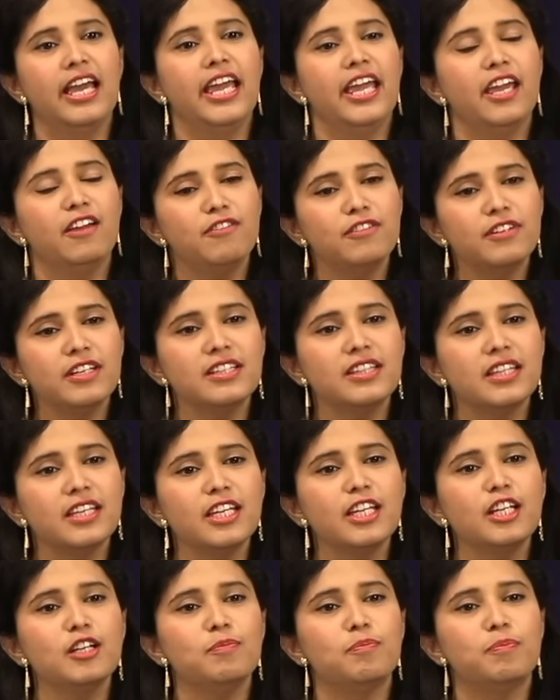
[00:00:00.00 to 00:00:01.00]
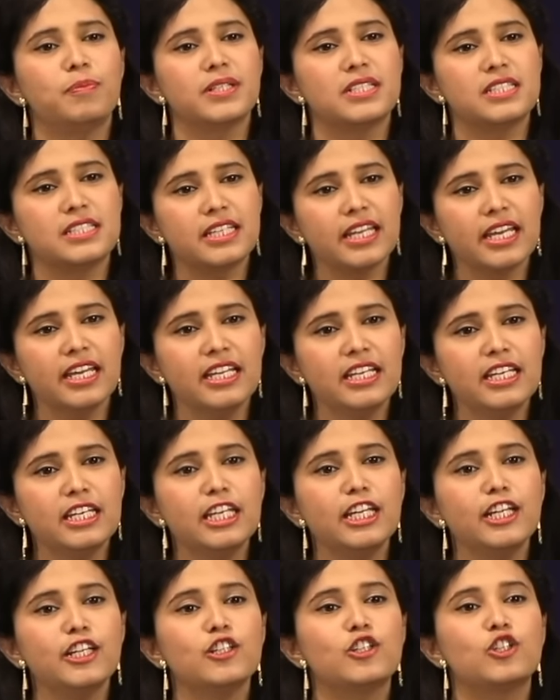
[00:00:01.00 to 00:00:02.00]
everything
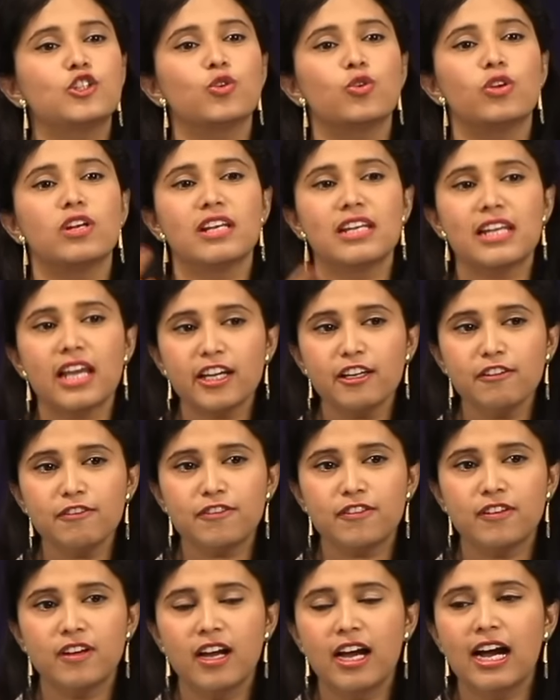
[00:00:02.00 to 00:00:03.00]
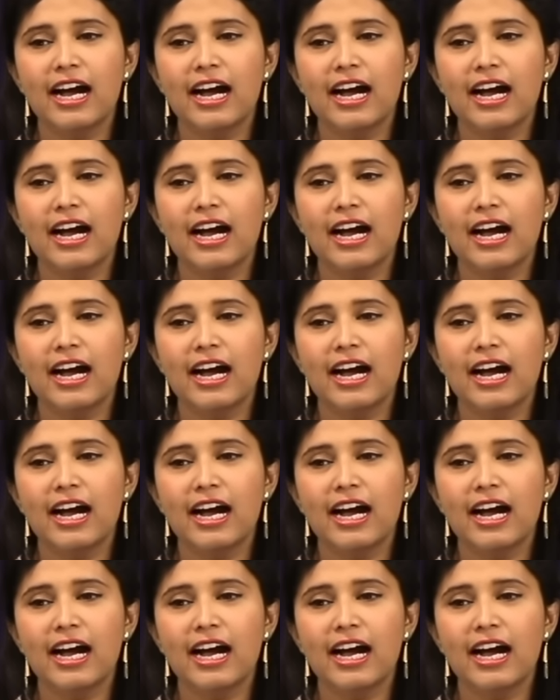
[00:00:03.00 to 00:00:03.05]
pertaining to life